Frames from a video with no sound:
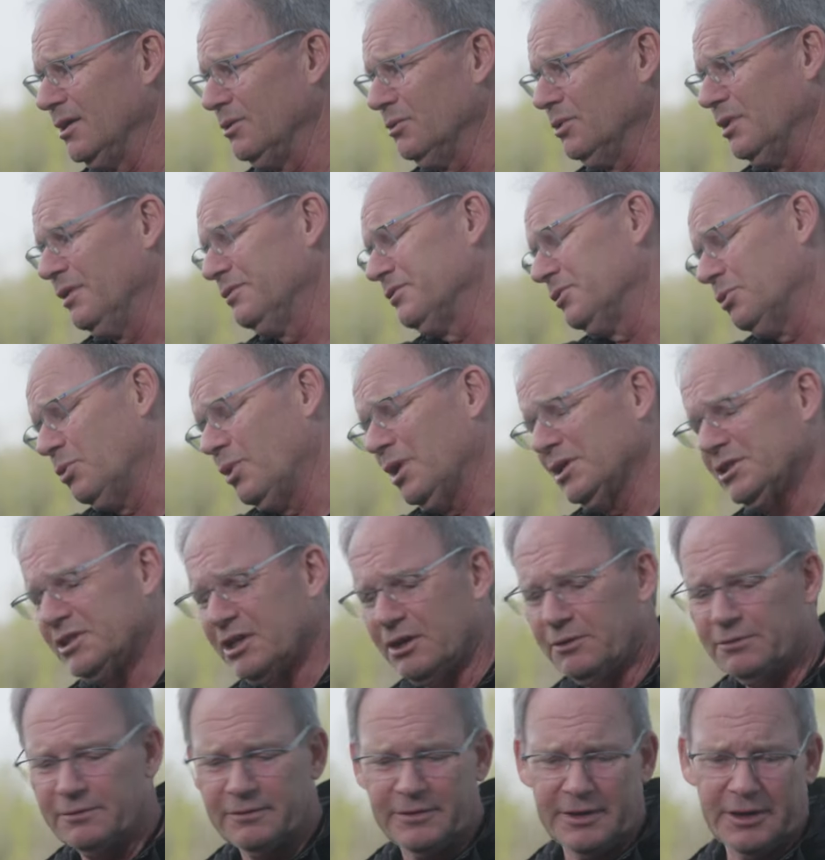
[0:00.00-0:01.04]
We'll have to watch
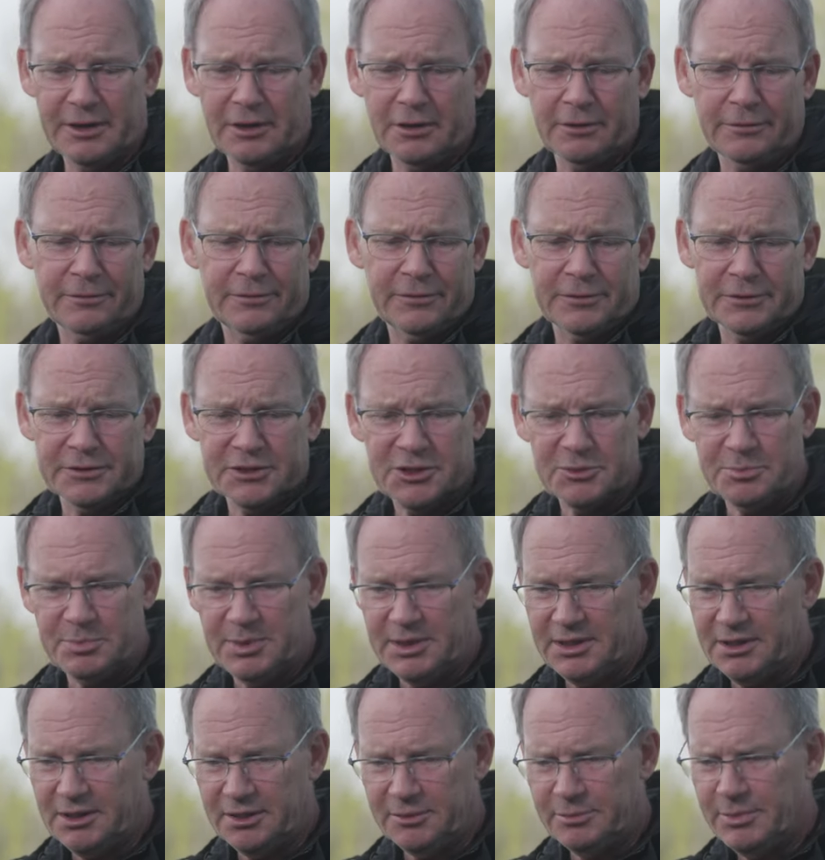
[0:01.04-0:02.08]
out there for
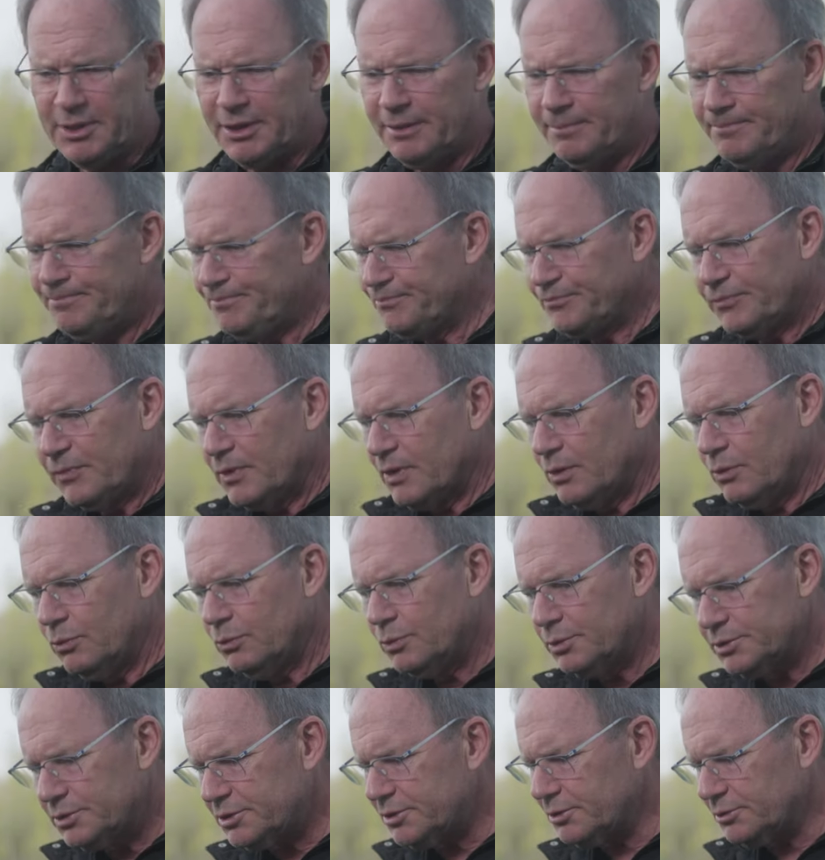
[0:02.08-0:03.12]
speed, but
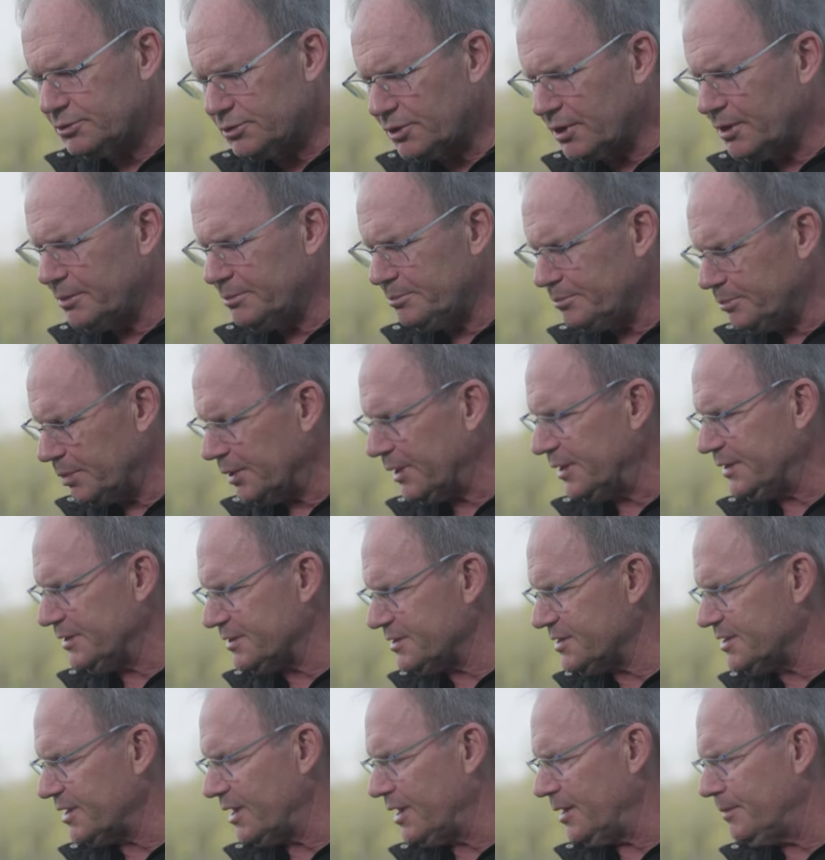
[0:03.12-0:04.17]
we'll still try and play the
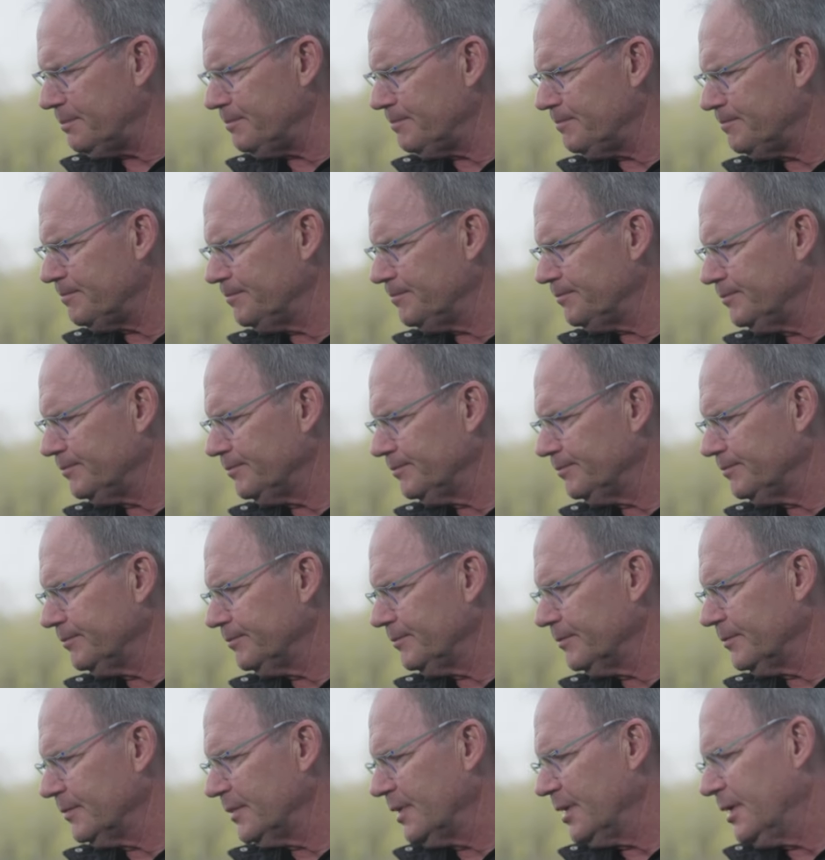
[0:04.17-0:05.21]
same.
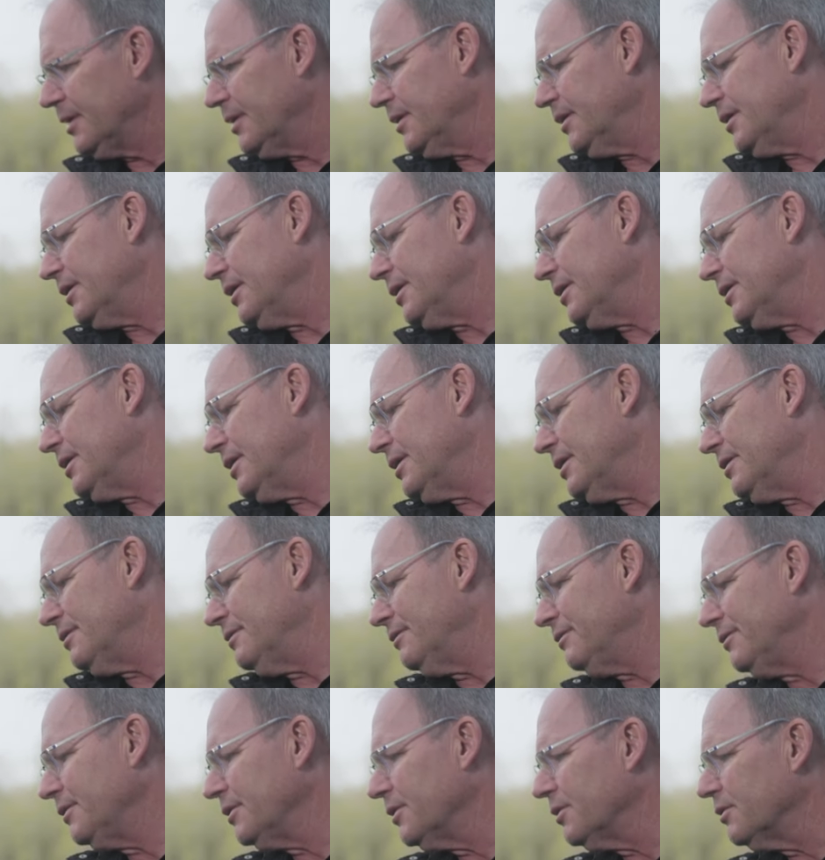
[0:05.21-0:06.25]
And
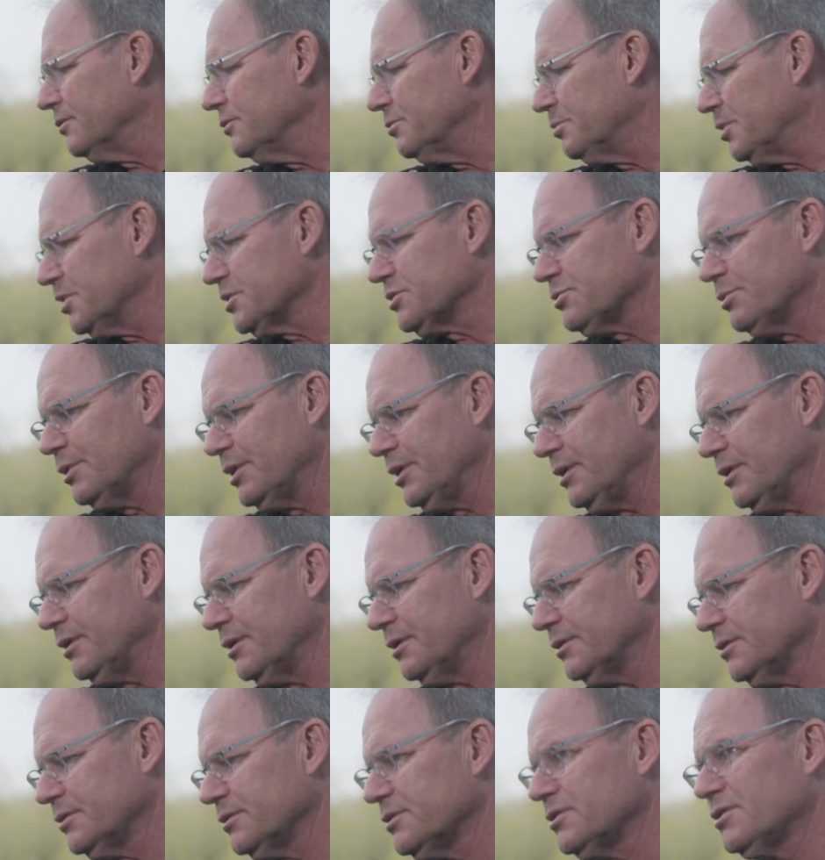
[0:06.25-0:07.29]
then, you know, the best way to
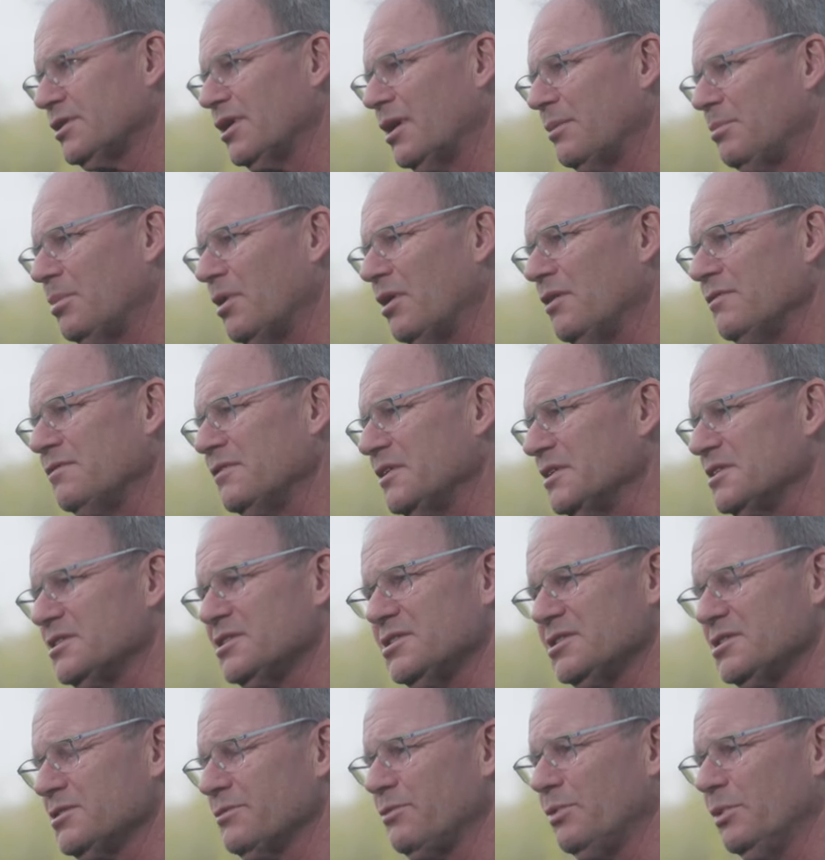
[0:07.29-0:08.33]
stop offense
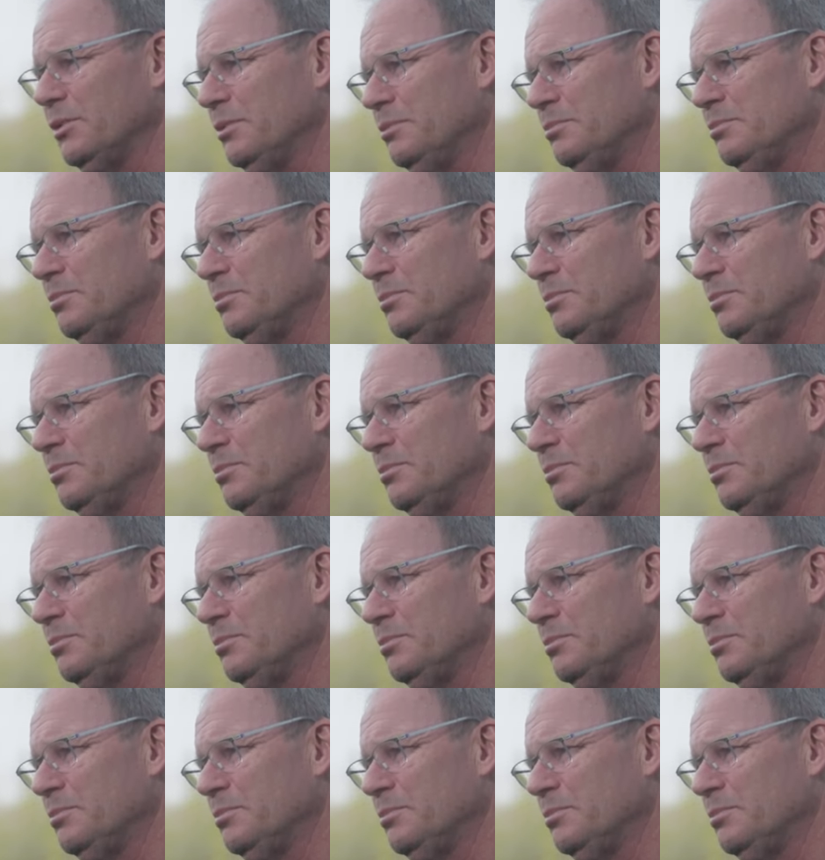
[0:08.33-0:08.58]
is if we